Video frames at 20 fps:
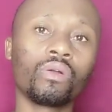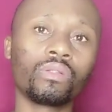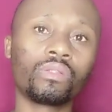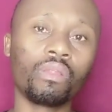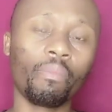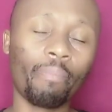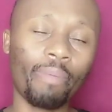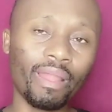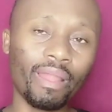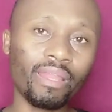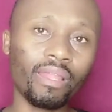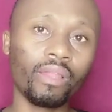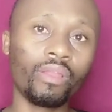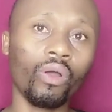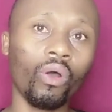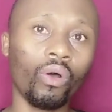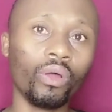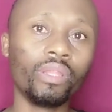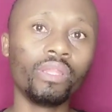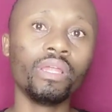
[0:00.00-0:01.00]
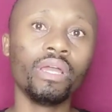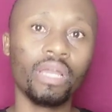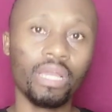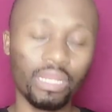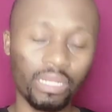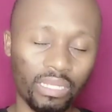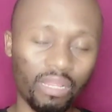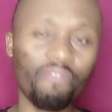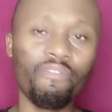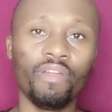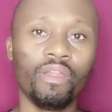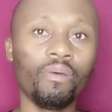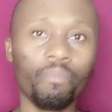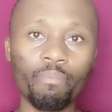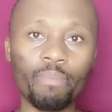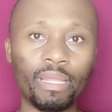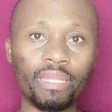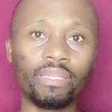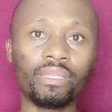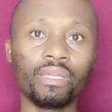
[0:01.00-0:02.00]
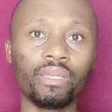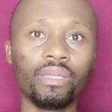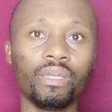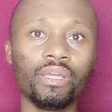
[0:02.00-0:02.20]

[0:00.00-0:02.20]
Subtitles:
dependent on development.